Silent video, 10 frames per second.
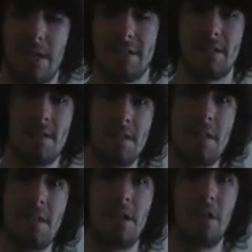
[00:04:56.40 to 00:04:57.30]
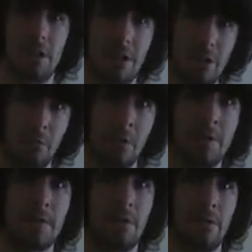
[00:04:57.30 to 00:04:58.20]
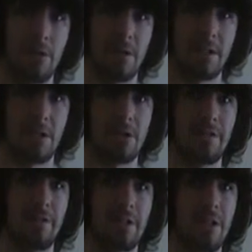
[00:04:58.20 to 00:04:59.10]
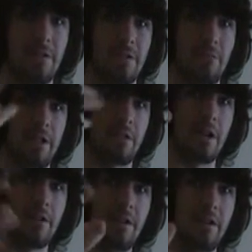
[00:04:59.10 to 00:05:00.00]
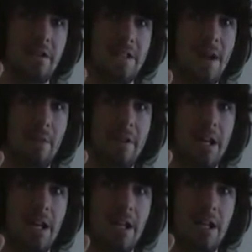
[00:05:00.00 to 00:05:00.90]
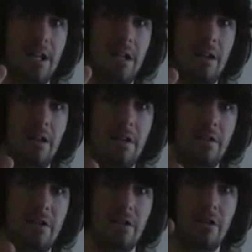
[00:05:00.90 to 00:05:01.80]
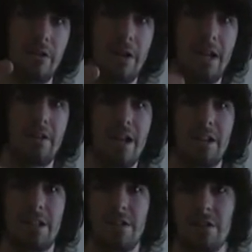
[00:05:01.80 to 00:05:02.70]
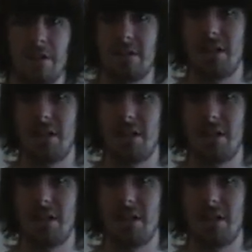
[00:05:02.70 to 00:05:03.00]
So nice and easy. You're going to do it real slow, and you're just going to try to figure it out. So bring it around, stop it there, tilt your hand down, and as